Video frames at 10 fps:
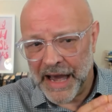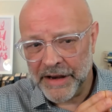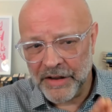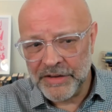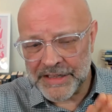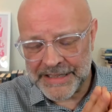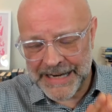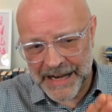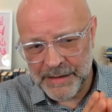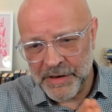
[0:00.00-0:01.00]
and
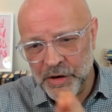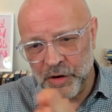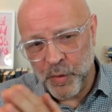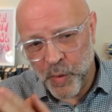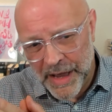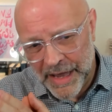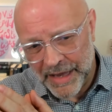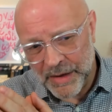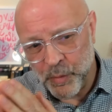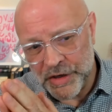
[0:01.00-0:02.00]
understand them in a new
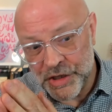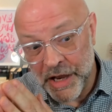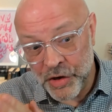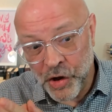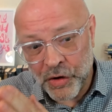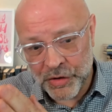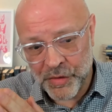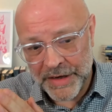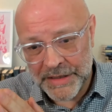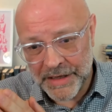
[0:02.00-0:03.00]
way in which they're not
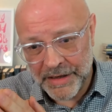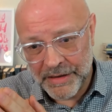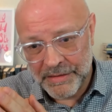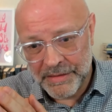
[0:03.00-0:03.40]
crazy.